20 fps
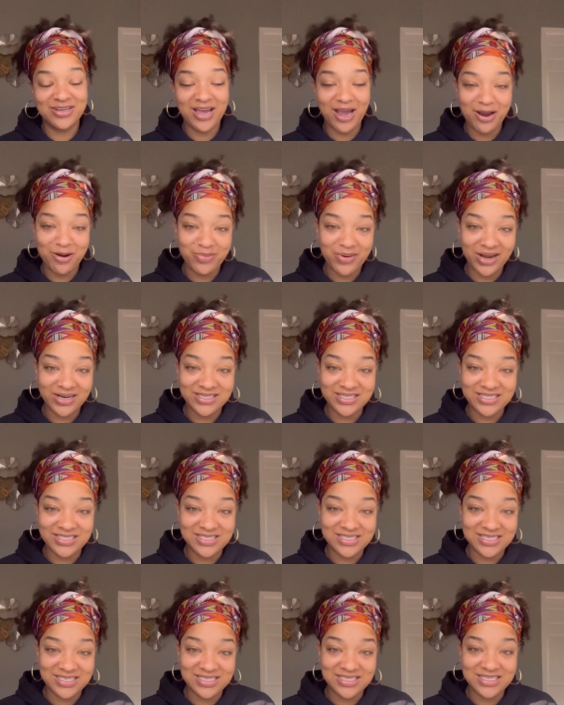chiropractic
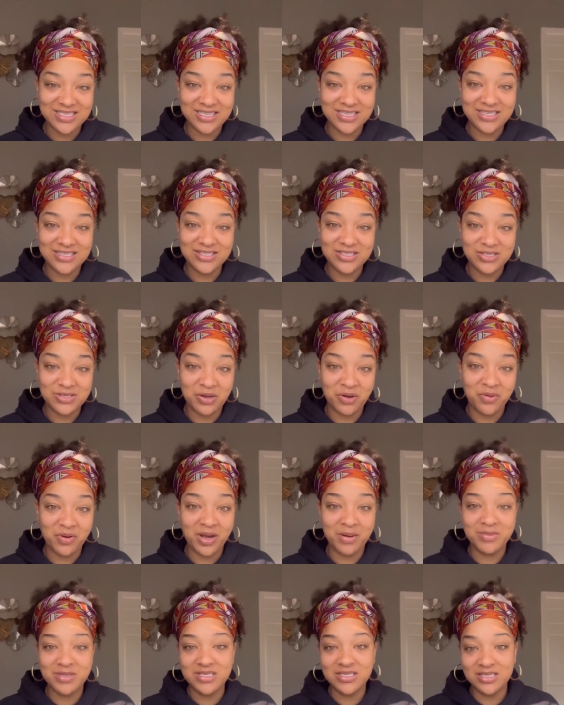assistant. So
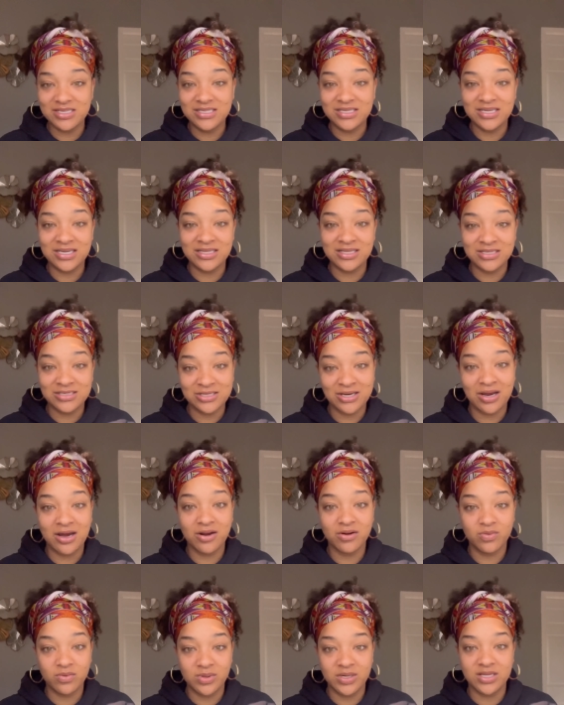I'm assisting the
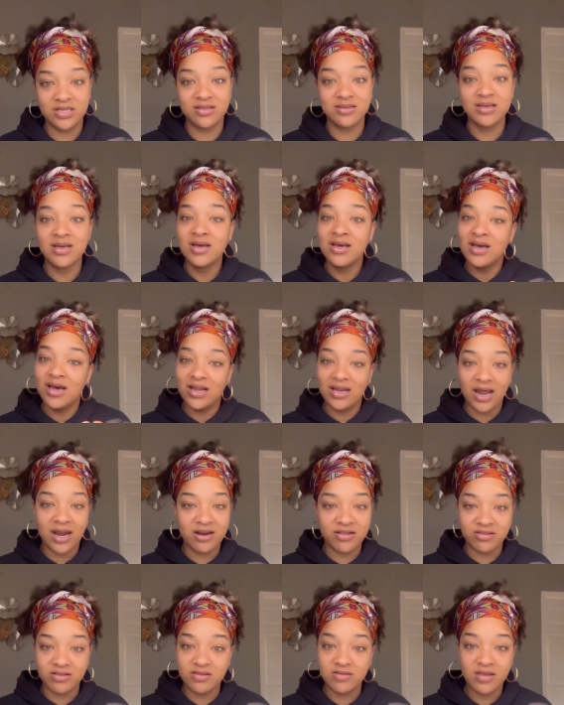doc with a lot
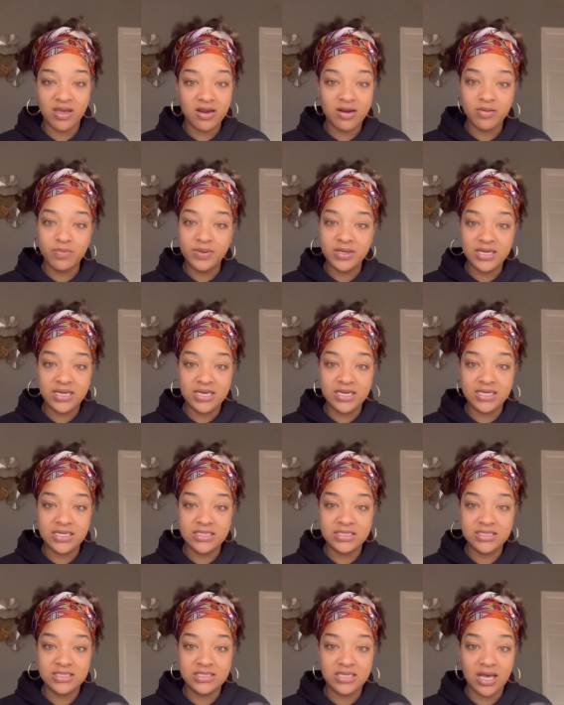of the
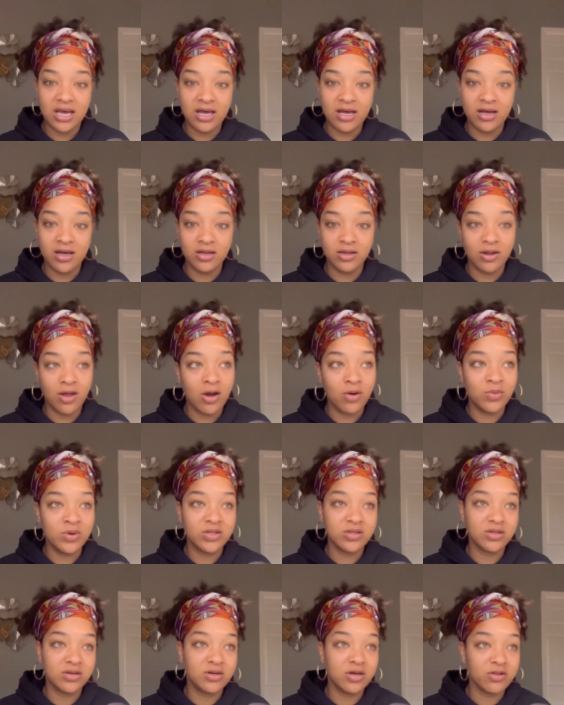therapies, uh, along
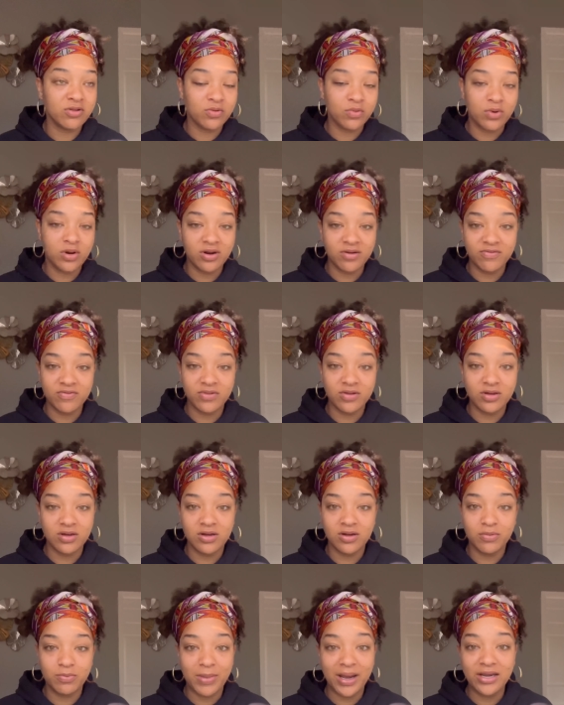with another one of
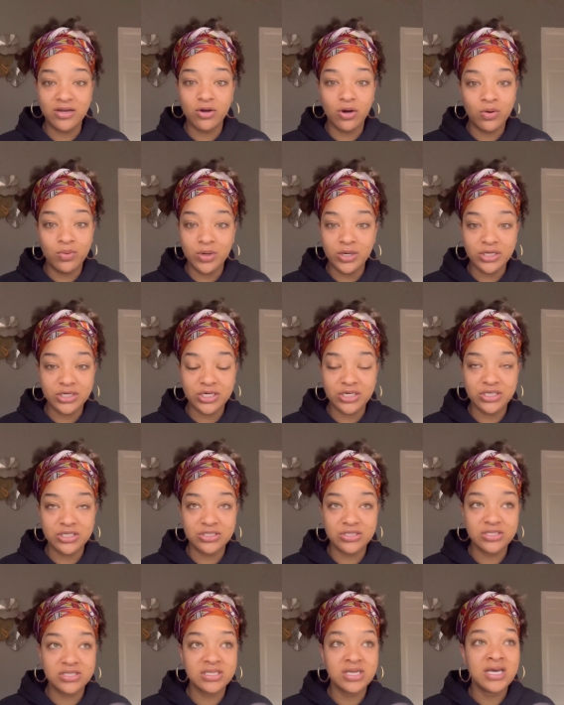the my
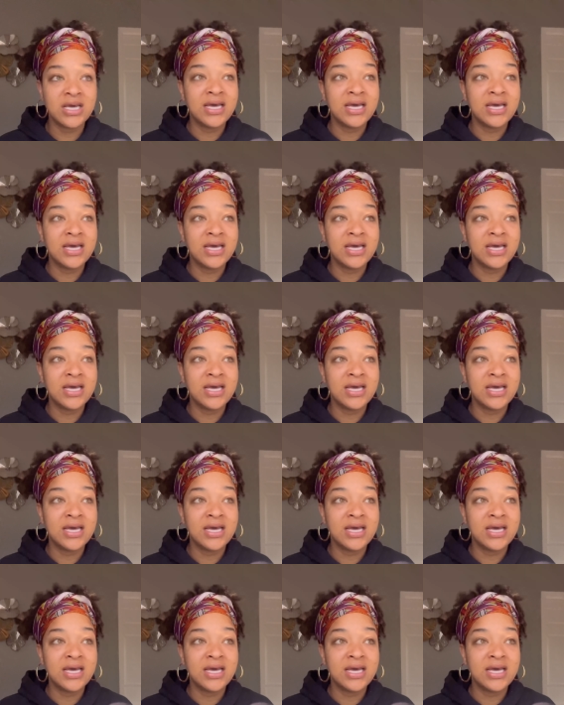coworkers.